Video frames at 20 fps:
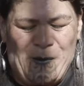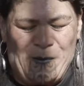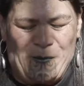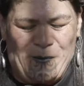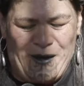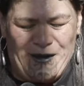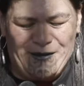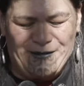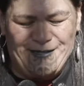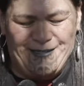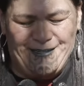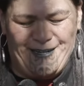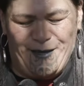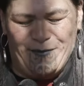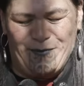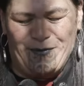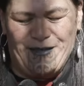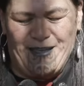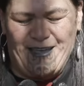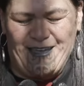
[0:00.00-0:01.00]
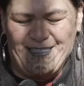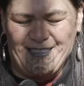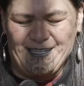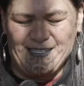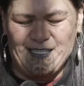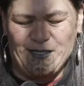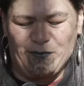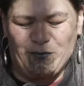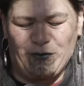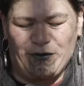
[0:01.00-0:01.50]
Rounded up, and
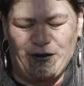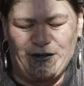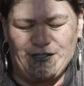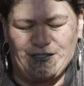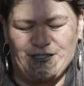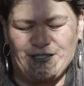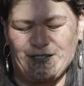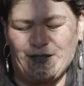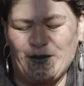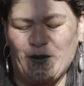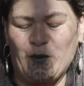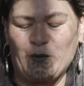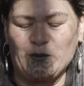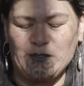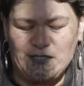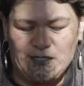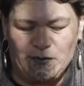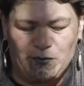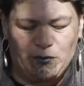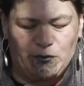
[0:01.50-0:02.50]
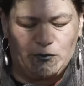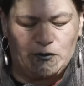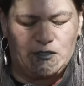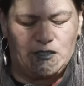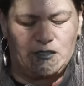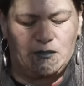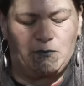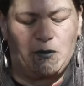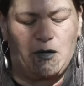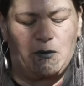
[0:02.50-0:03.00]
this approach was
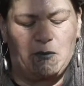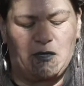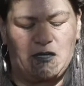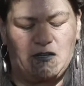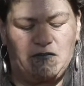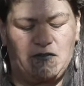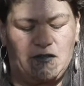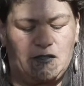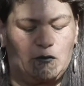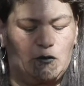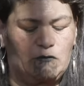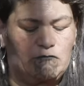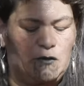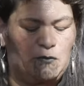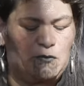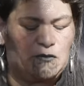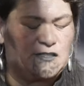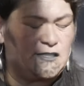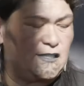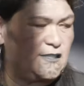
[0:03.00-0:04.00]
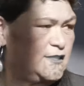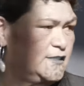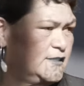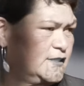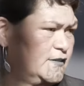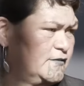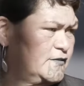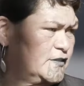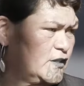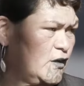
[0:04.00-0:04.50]
supported by mana whenua
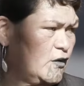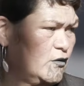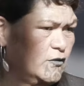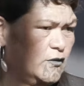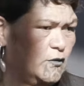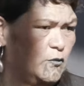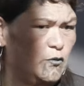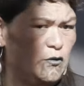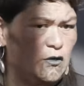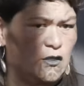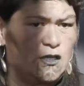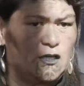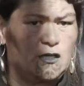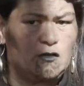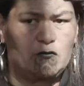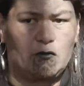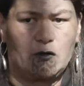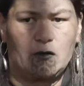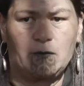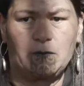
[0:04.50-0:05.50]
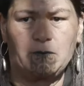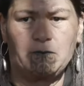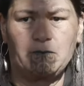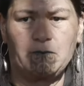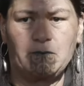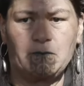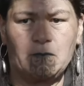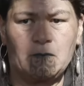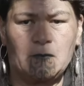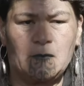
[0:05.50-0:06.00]
representatives on the working group.
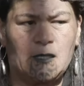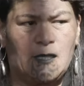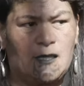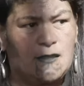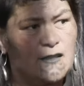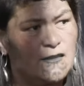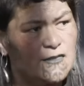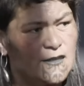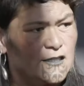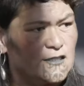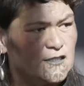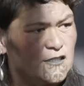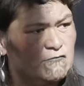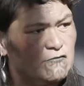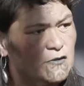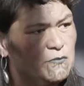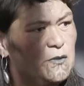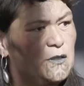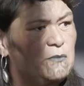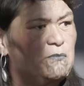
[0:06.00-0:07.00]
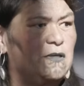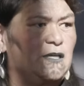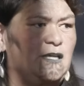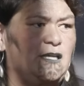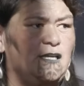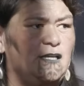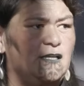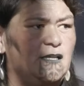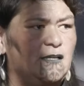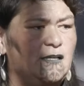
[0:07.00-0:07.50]
The thing to remember
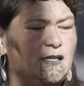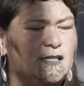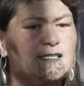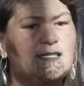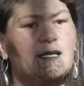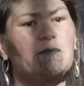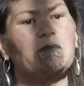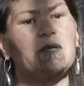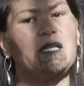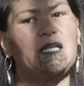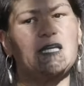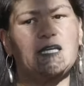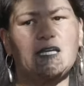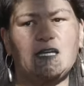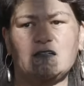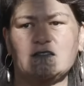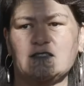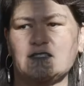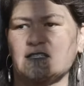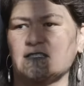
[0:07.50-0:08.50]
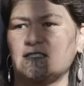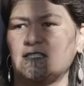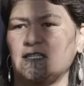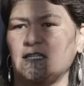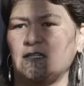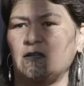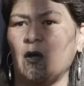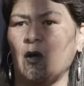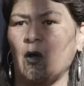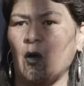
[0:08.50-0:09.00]
here is that many councils
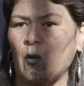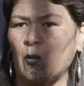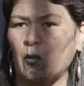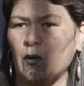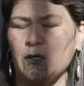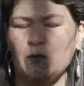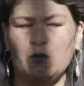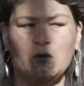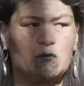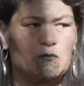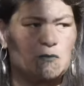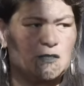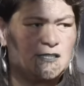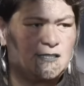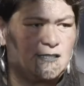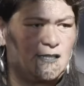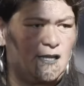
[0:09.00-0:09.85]
said, we will miss